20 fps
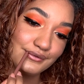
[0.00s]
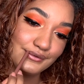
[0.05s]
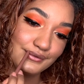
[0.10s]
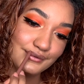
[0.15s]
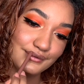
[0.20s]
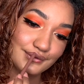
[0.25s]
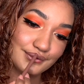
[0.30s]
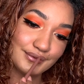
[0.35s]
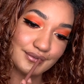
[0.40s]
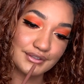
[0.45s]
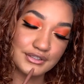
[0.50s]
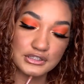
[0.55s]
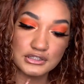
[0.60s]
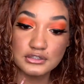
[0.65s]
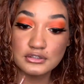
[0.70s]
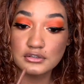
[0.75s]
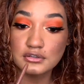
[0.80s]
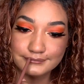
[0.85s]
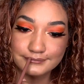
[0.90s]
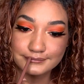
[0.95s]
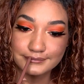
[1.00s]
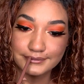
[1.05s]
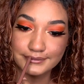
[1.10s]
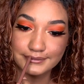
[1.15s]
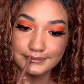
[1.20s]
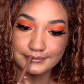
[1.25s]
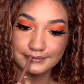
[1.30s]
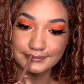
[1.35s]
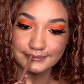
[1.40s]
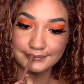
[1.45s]
I feel about that. I'll
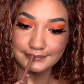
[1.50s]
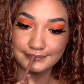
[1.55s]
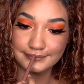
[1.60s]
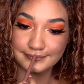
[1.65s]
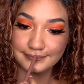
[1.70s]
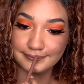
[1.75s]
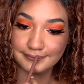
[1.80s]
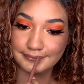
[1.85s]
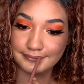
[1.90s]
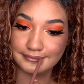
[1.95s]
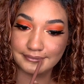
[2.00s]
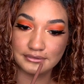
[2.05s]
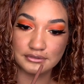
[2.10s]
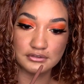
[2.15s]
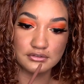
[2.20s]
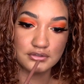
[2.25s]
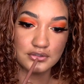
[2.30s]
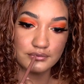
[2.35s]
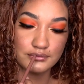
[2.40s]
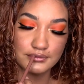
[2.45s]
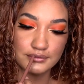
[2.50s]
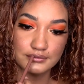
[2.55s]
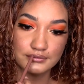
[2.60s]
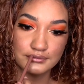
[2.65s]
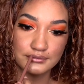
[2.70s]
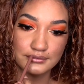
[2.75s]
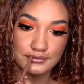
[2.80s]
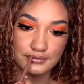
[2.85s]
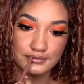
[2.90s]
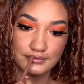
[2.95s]
try it. There we
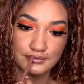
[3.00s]
go.